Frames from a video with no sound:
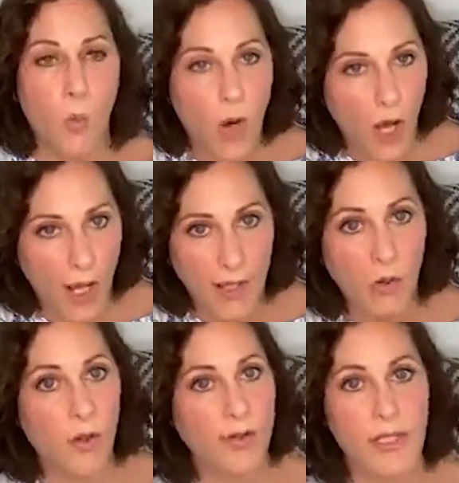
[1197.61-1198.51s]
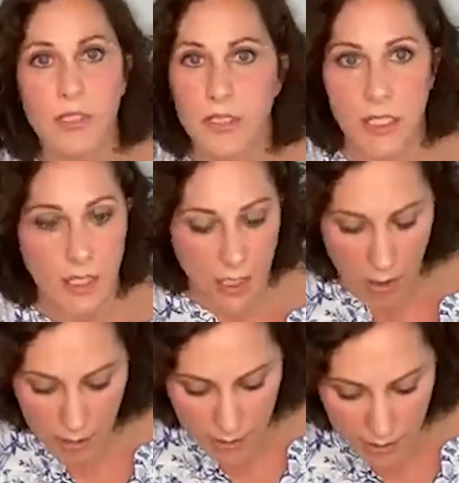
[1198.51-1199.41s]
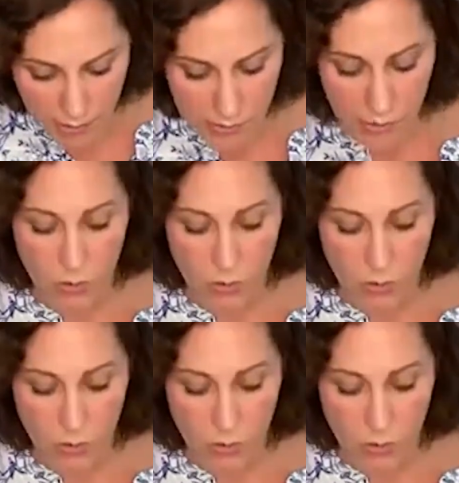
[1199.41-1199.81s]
Why all these genealogies?